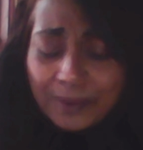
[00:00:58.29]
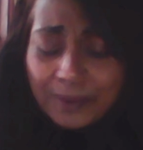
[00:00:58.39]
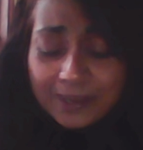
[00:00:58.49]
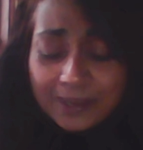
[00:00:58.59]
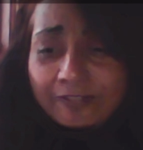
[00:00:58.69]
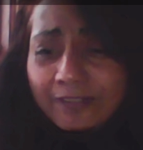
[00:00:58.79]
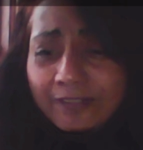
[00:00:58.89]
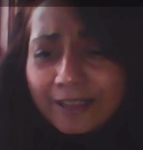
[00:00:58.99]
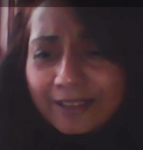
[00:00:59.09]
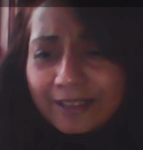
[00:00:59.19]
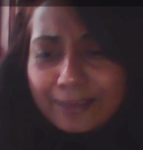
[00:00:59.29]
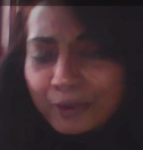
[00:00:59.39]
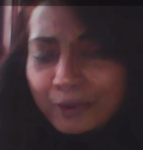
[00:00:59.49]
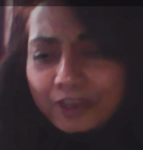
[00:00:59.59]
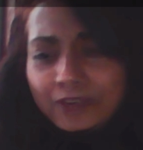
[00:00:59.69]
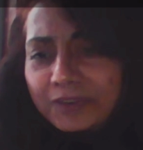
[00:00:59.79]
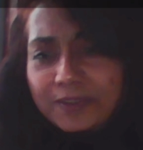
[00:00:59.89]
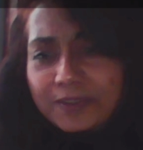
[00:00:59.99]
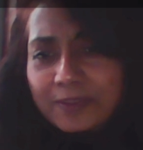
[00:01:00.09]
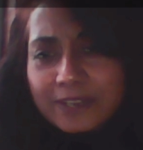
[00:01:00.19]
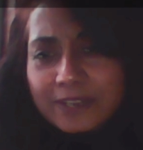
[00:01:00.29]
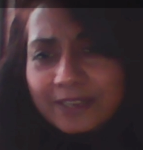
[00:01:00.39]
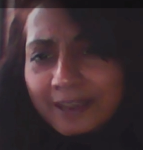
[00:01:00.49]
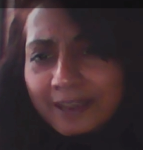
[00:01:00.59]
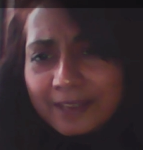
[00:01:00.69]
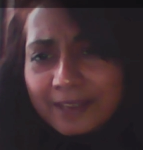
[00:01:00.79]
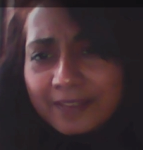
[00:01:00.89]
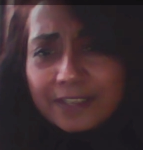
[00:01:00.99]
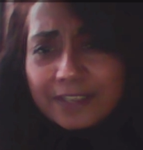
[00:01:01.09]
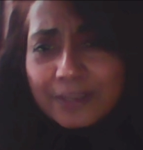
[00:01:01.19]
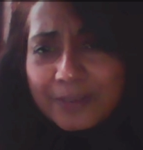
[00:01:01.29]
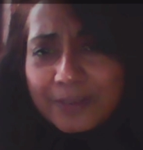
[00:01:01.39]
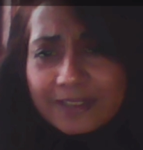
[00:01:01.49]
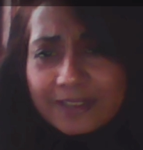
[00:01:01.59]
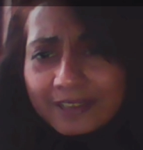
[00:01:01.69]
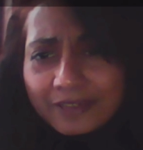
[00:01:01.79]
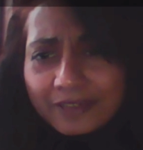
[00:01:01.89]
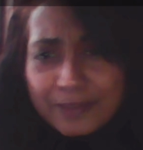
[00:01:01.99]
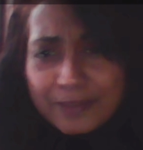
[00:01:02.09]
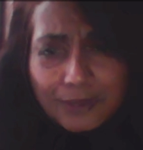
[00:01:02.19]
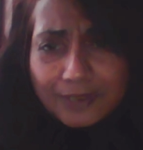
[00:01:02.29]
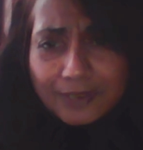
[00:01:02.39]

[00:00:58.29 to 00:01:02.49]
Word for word: I mean, I've watched your show so many times, and I've seen your recent interviews with Dr.